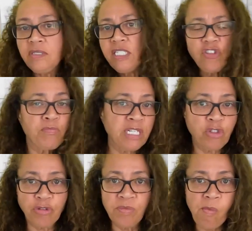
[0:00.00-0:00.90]
It's a
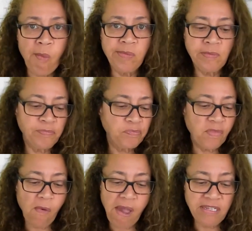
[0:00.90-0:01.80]
mushroom.
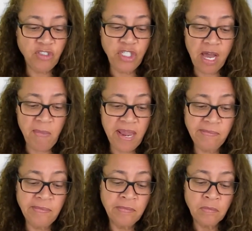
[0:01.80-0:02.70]
It's
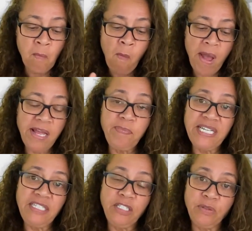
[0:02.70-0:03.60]
yummy. I
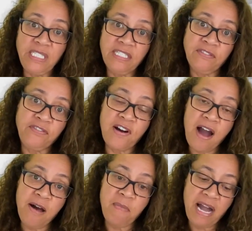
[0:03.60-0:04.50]
bet you if
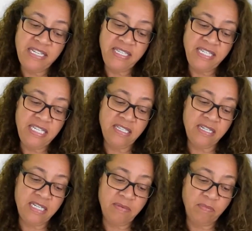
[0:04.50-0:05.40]
I
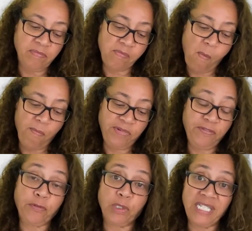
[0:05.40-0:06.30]
seasoned it
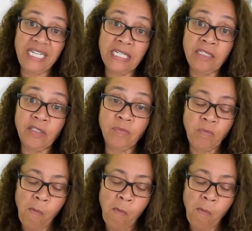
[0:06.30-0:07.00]
beforehand,